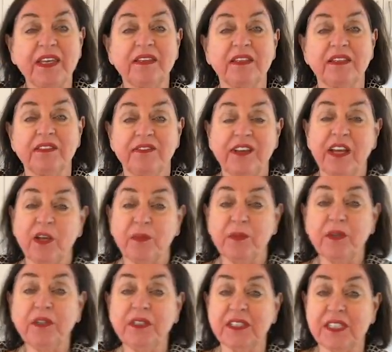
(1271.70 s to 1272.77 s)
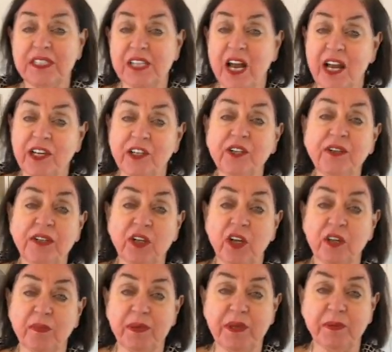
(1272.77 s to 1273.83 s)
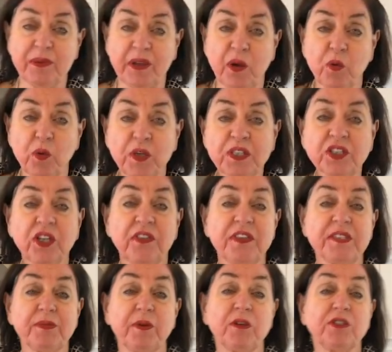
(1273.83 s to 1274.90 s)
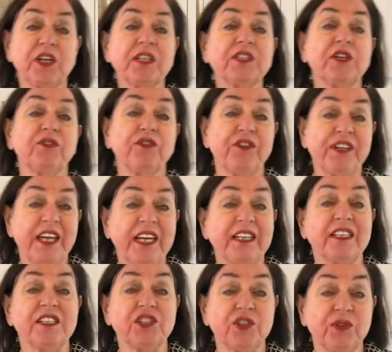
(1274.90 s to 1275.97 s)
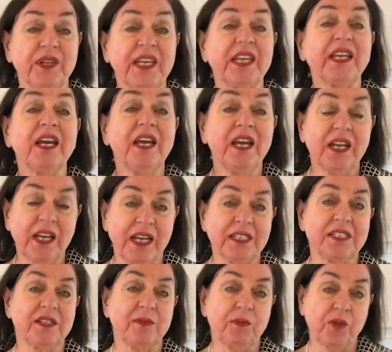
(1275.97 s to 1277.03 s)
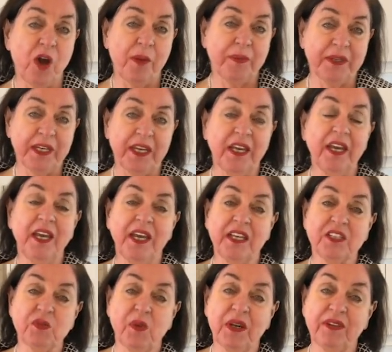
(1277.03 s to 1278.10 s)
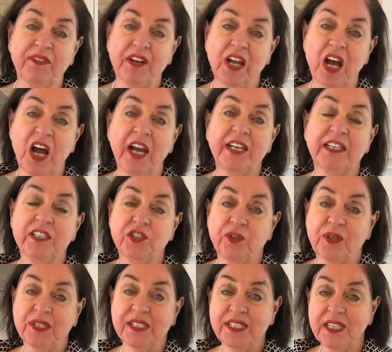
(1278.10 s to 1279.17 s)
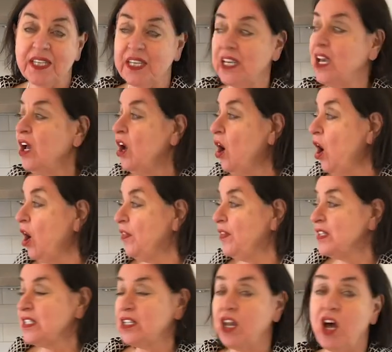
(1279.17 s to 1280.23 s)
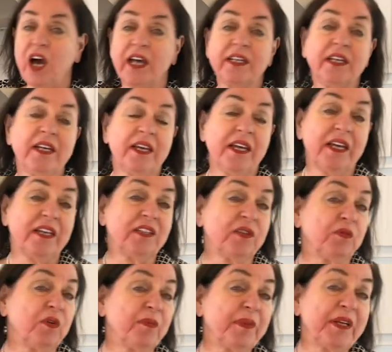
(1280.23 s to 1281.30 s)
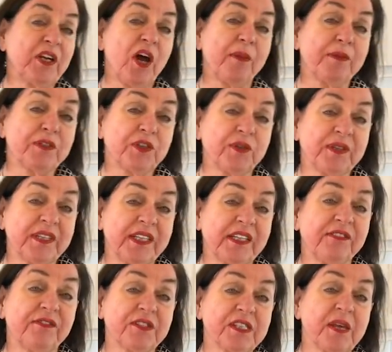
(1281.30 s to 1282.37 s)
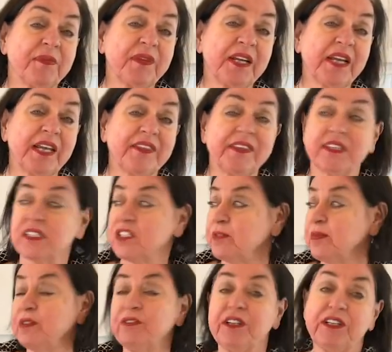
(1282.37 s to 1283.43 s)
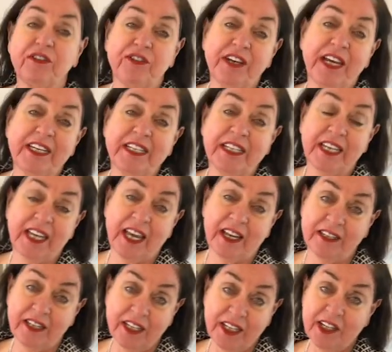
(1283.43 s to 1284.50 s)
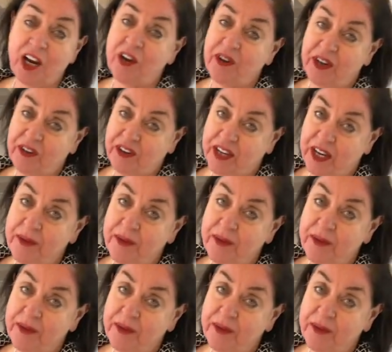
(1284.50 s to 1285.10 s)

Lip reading: the developer, designer, and all the people that worked on this project to create this unique custom property. It's one of a kind, as you can see on this lot, and there won't be an opportunity for something like this to be recreated again in our area.